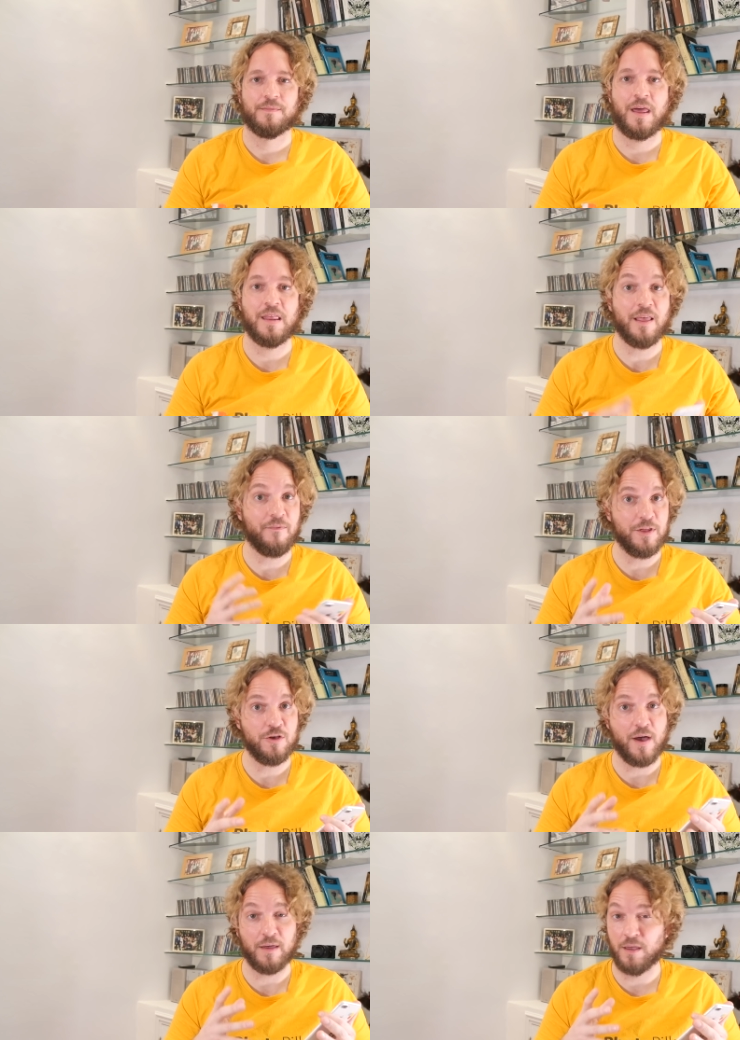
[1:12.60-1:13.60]
And in that
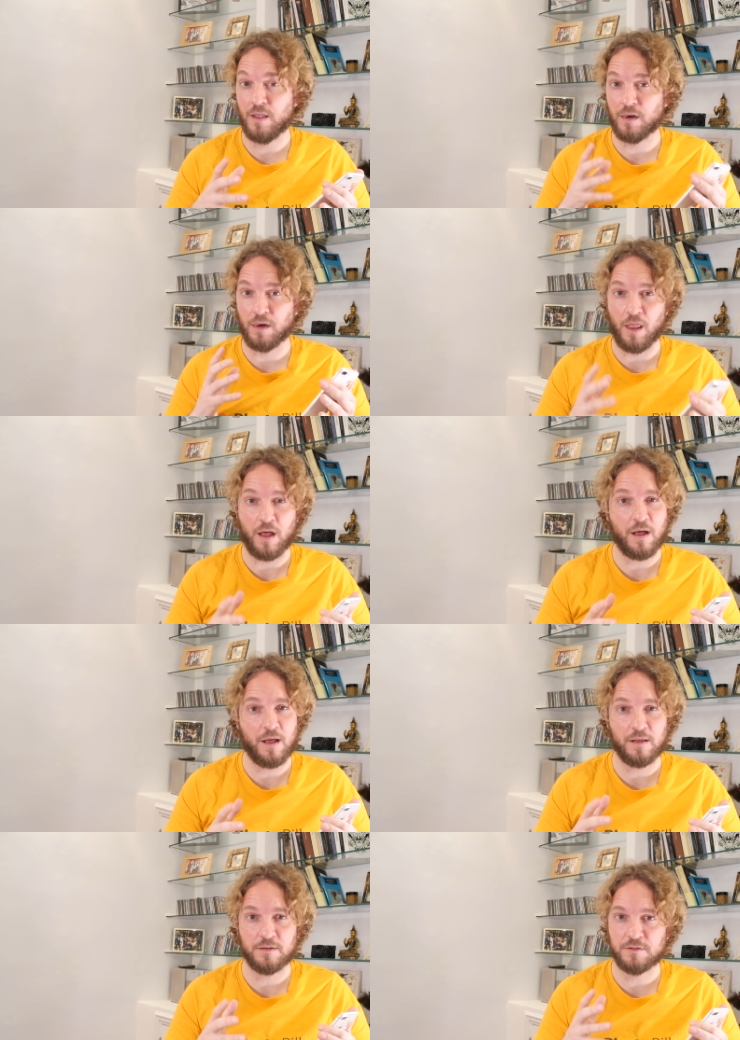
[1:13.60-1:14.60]
video I kill
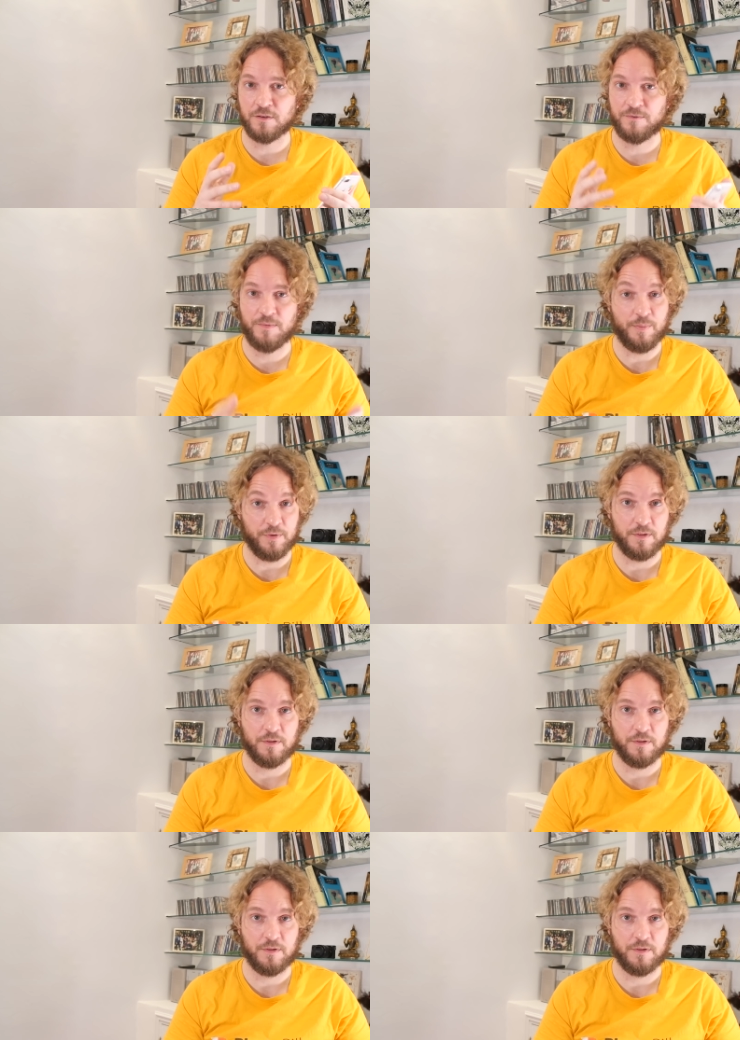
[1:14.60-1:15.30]
lots of people.